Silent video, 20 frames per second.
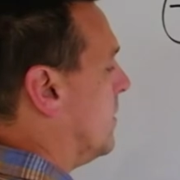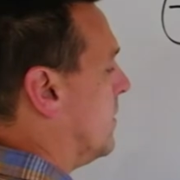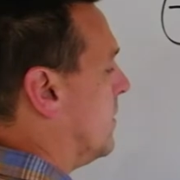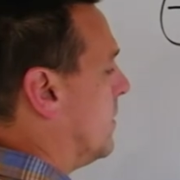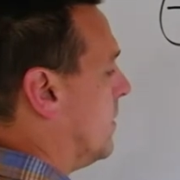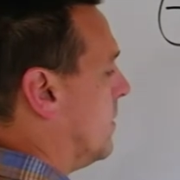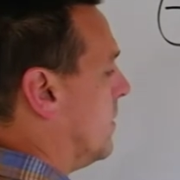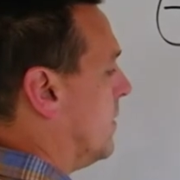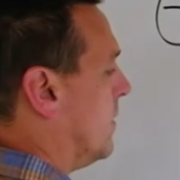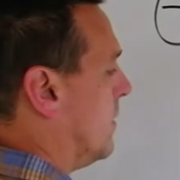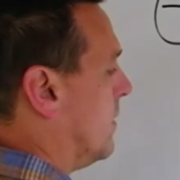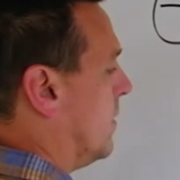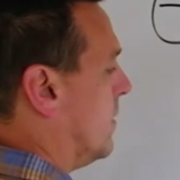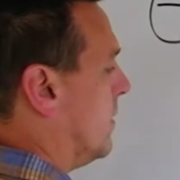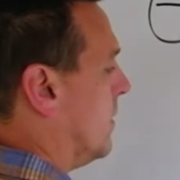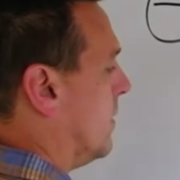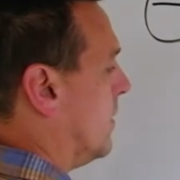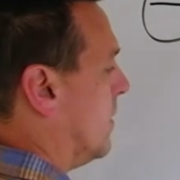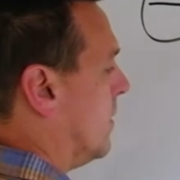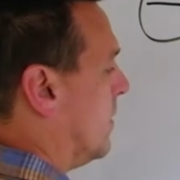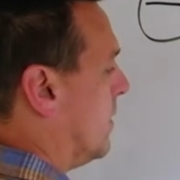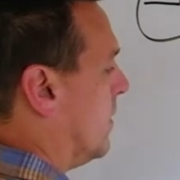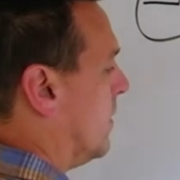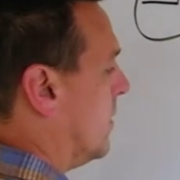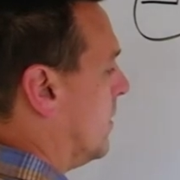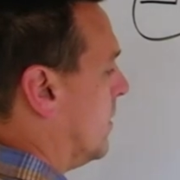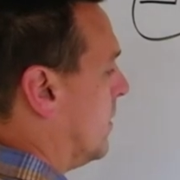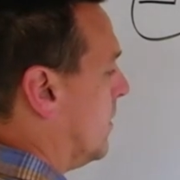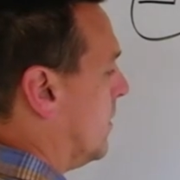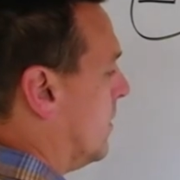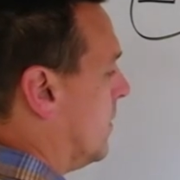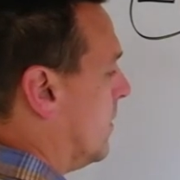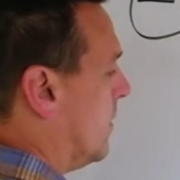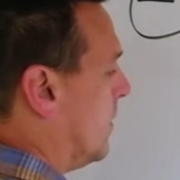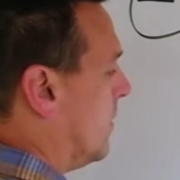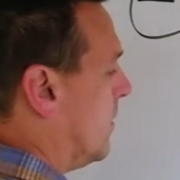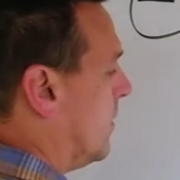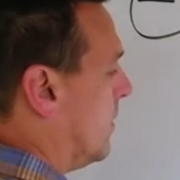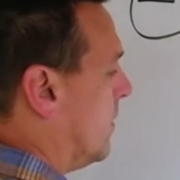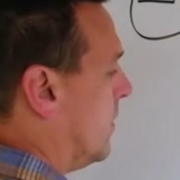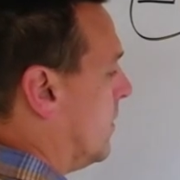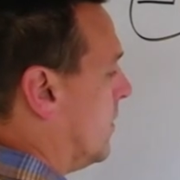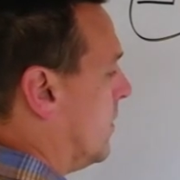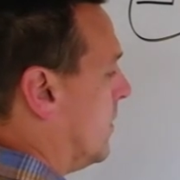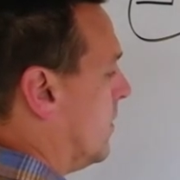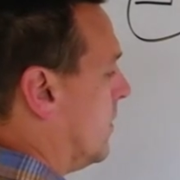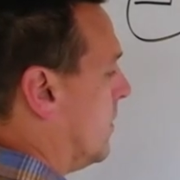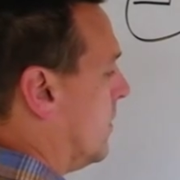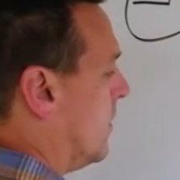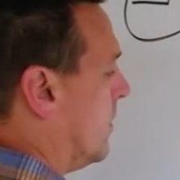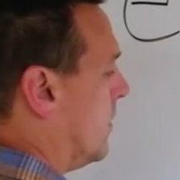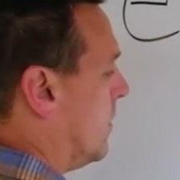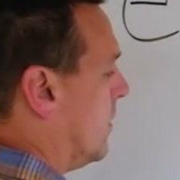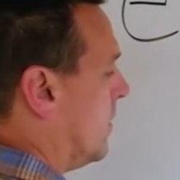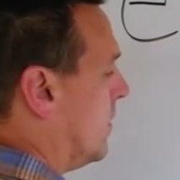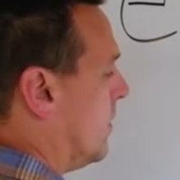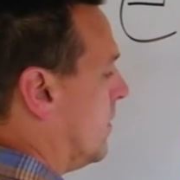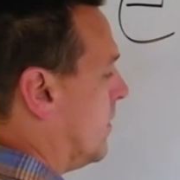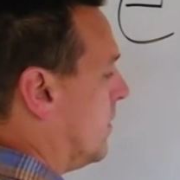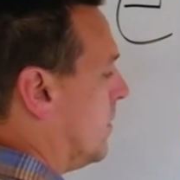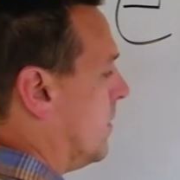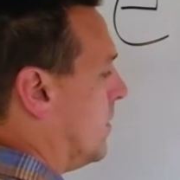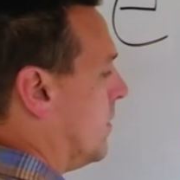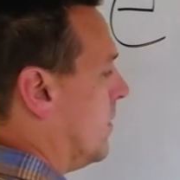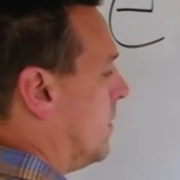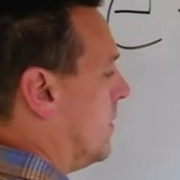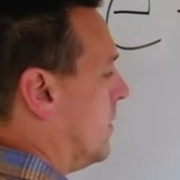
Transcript: Nobody speaks.